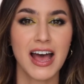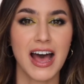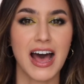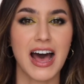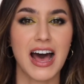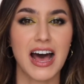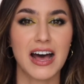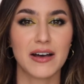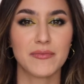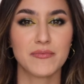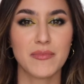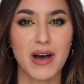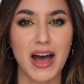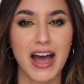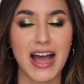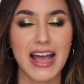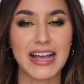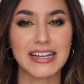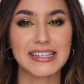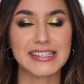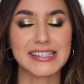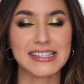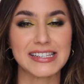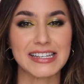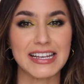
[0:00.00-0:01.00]
uh,
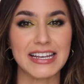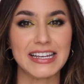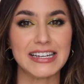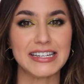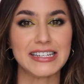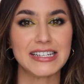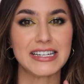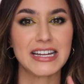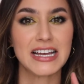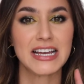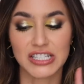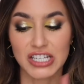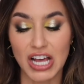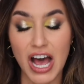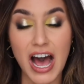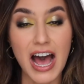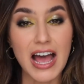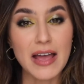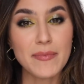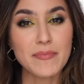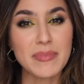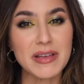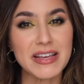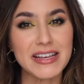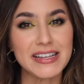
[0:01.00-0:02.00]
my skin
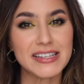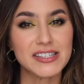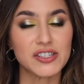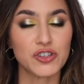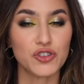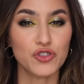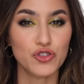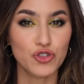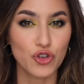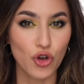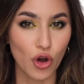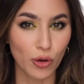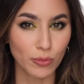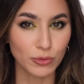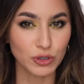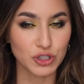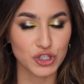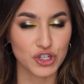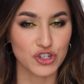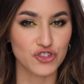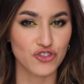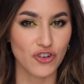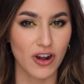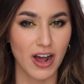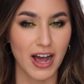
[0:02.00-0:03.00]
type is normal
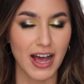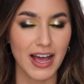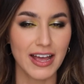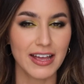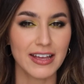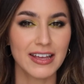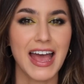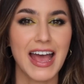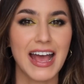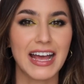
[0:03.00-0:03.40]
to dry